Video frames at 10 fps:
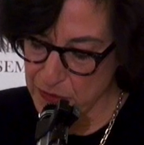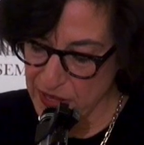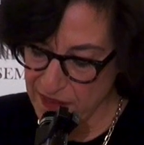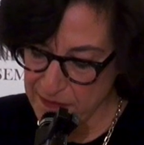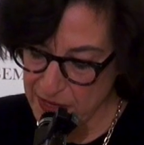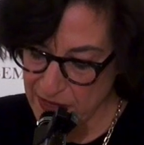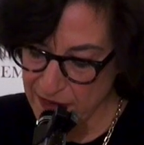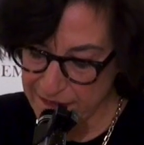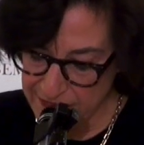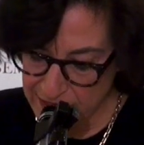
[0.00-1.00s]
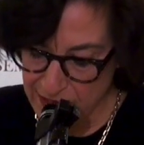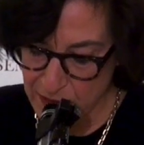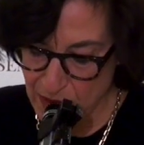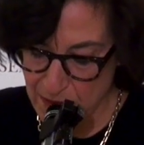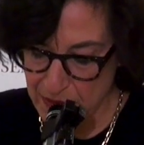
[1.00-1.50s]
you gave me, and I feel
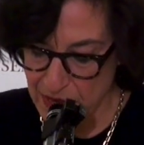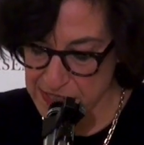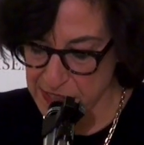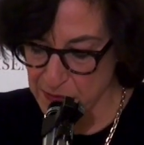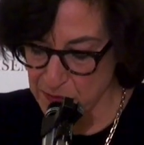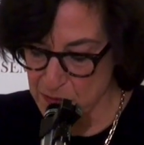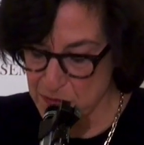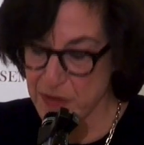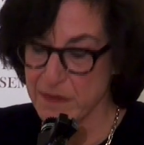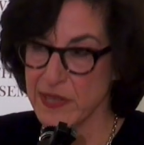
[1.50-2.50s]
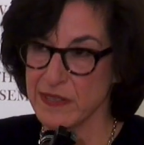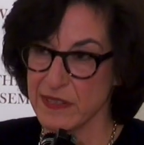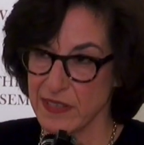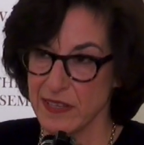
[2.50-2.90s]
like Grandpa's in the room with me."